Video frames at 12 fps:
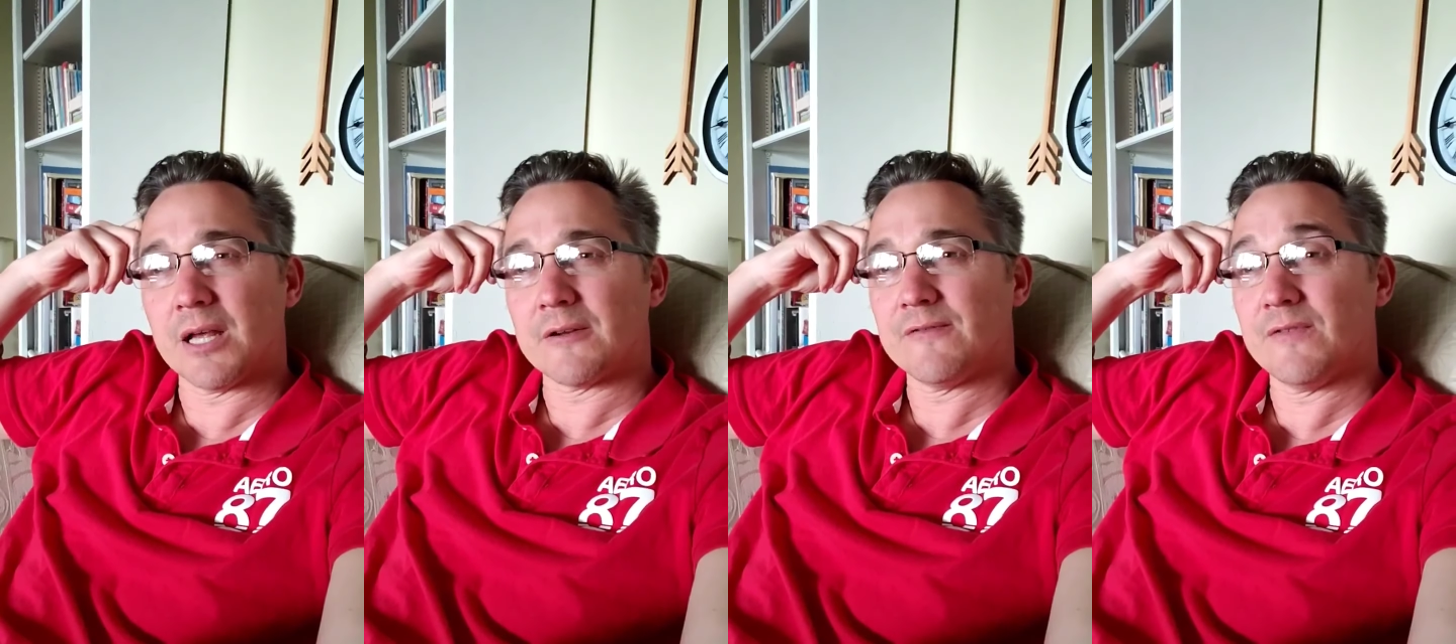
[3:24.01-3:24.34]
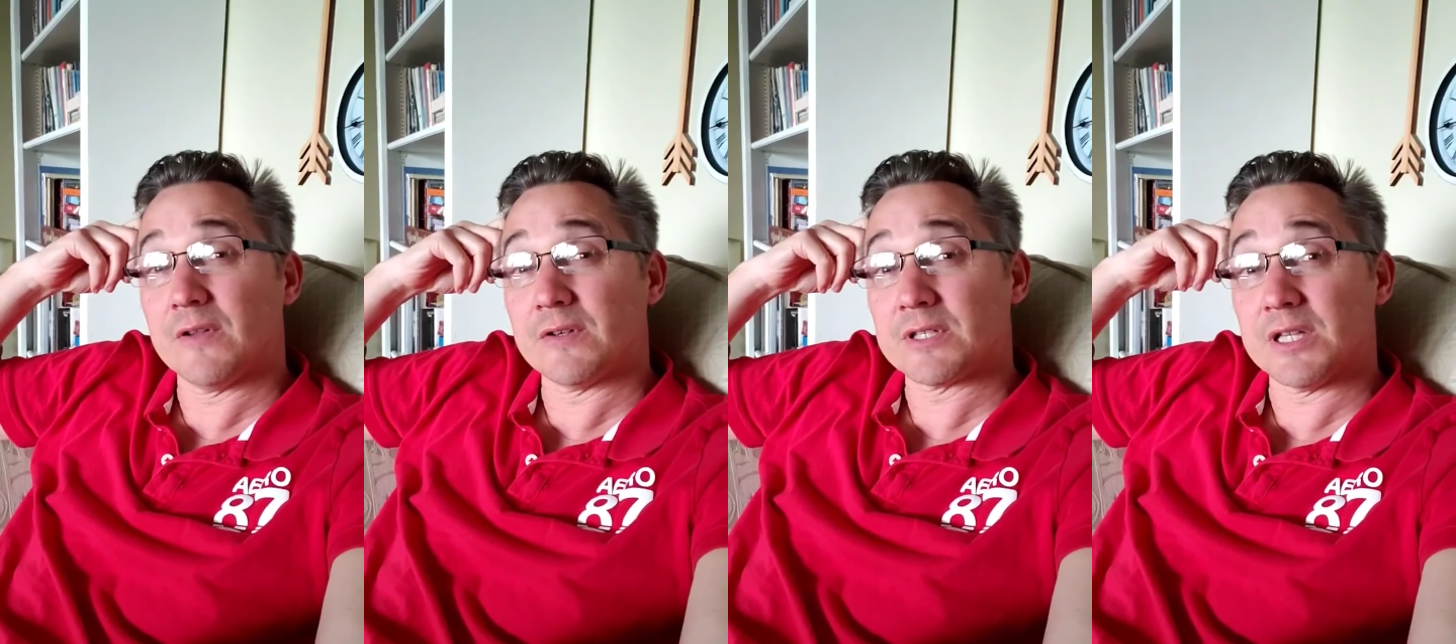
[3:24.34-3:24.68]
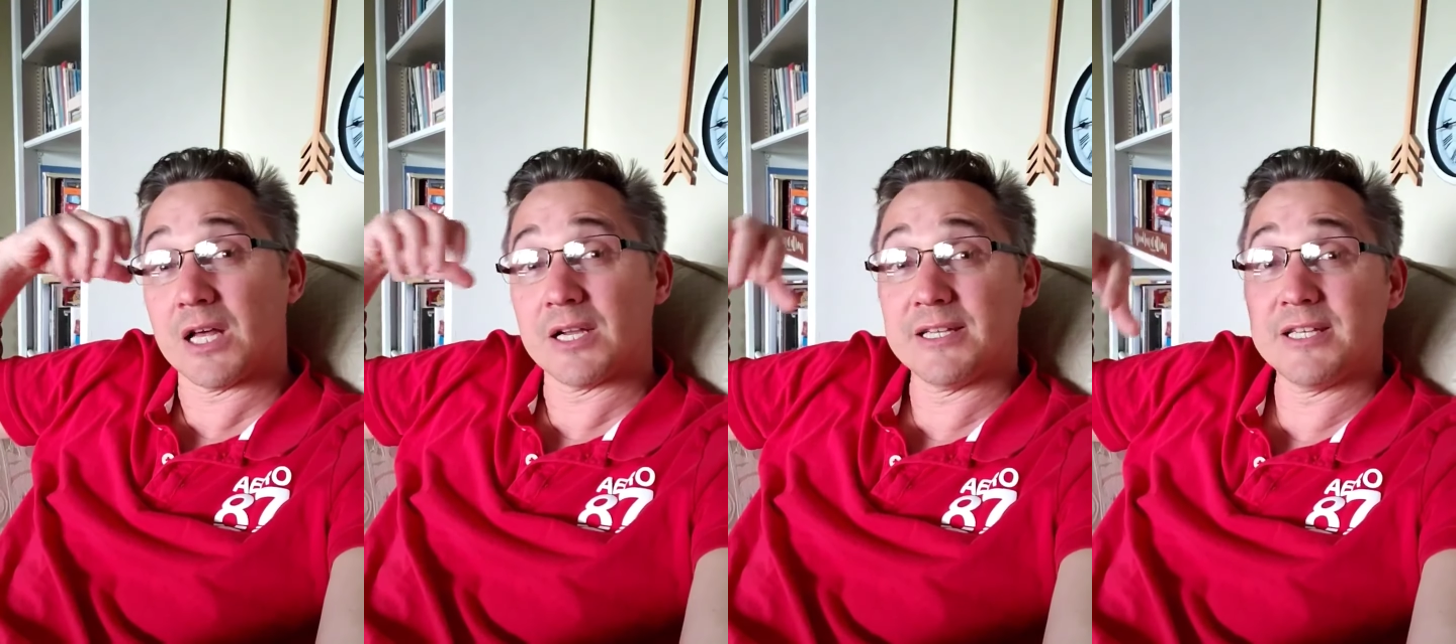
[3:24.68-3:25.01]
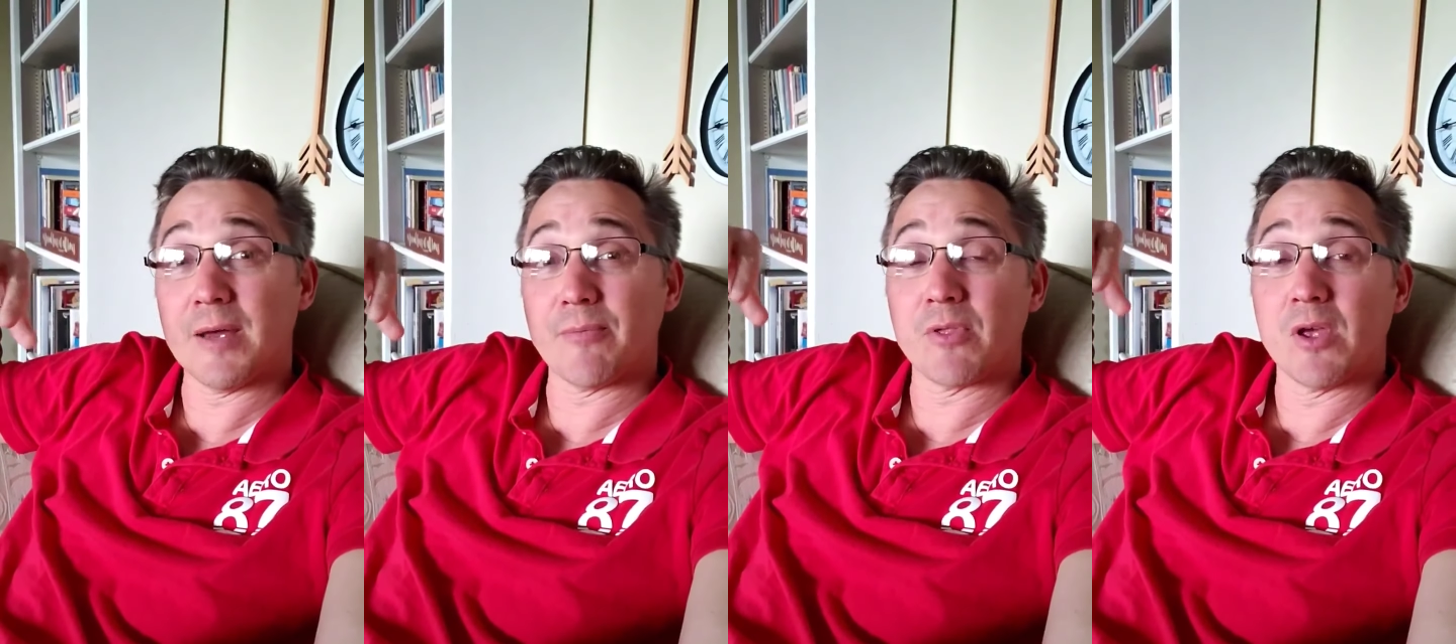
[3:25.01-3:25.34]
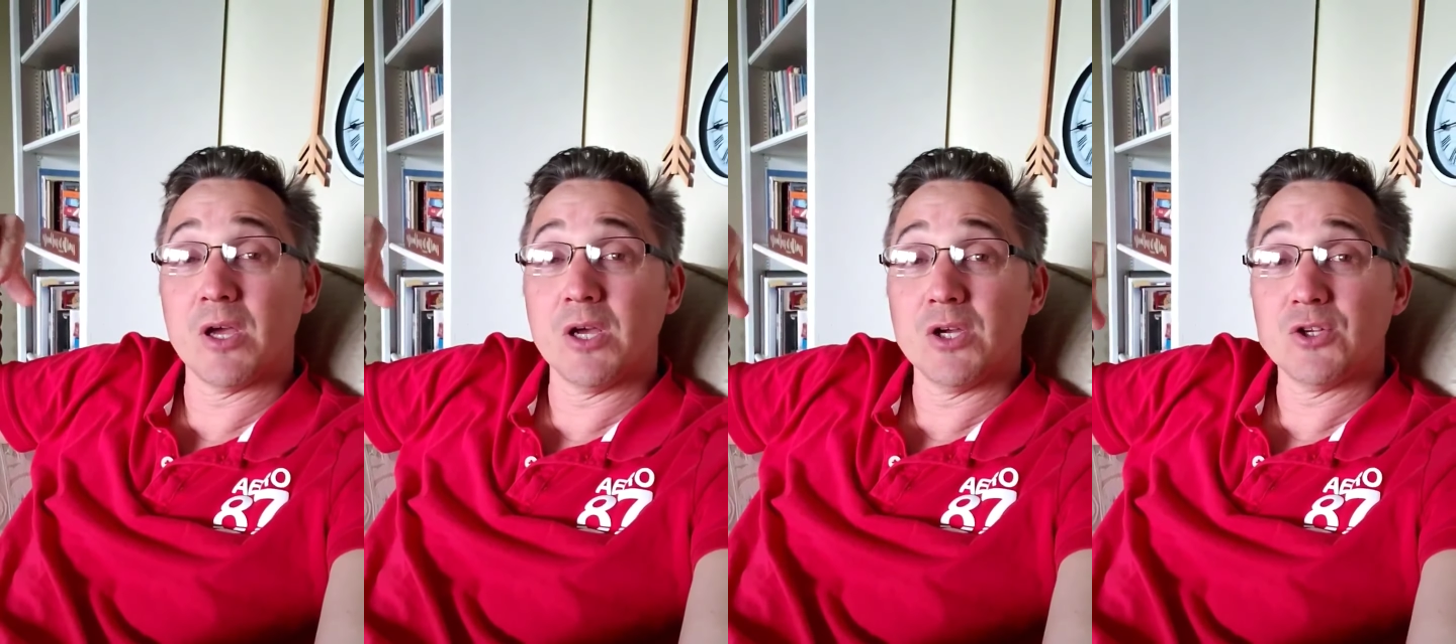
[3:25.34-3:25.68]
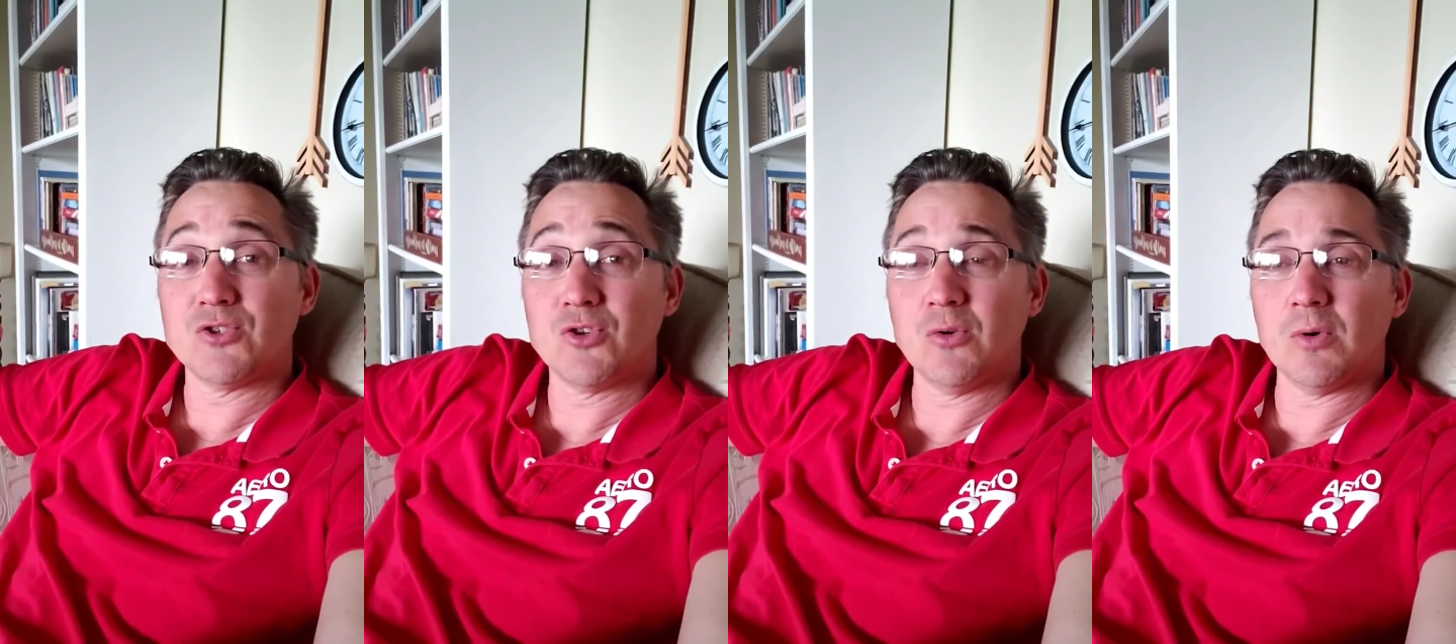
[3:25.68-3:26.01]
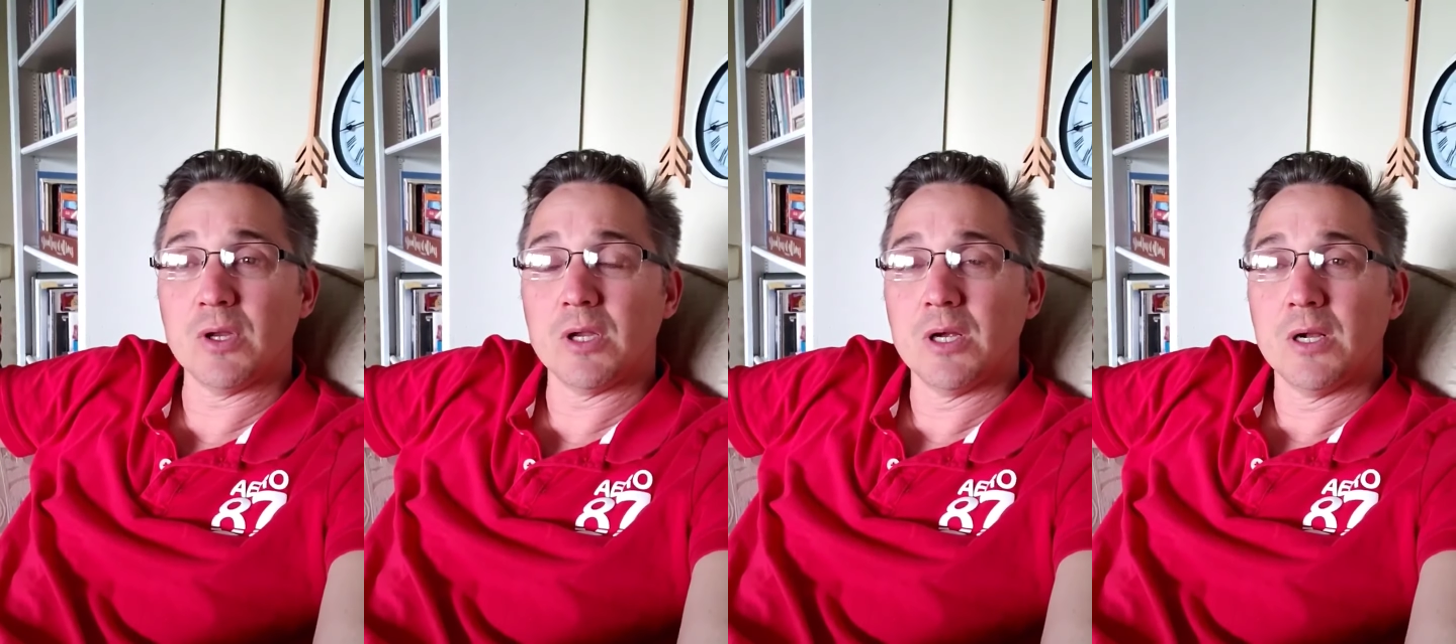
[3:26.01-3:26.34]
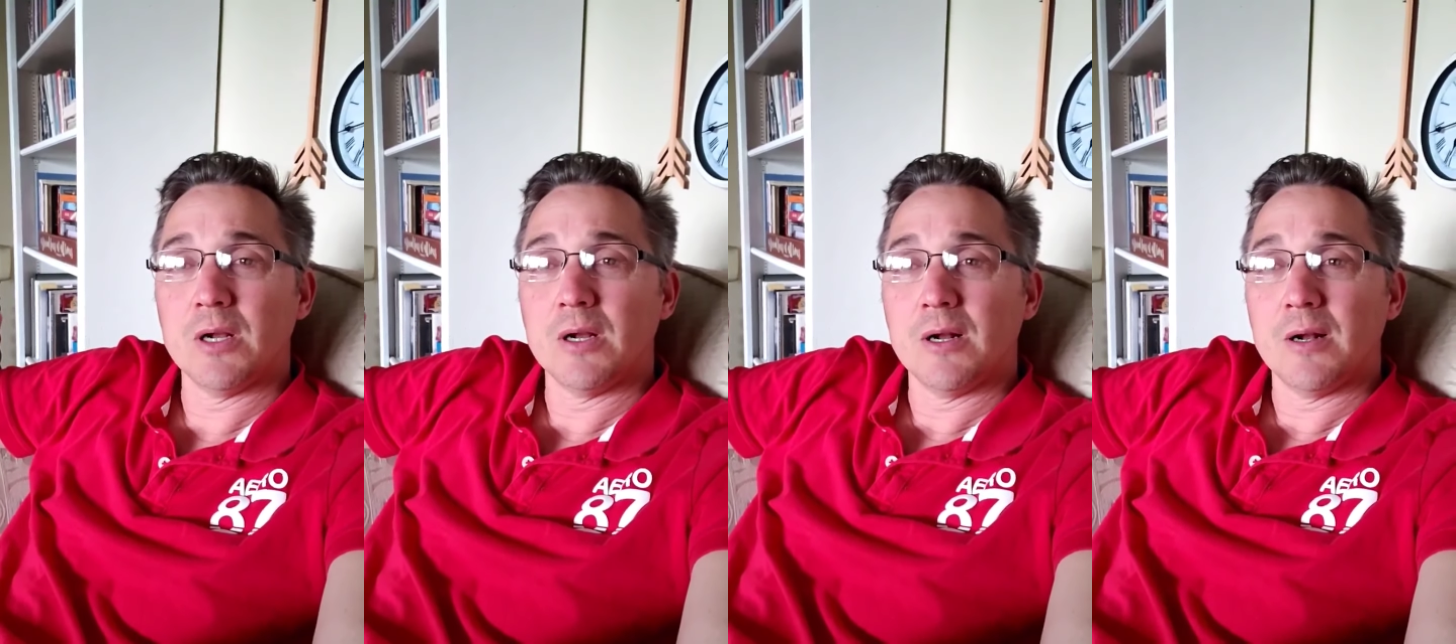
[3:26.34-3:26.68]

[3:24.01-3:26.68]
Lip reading: It's a lot of fun. There's a lot of depth to it.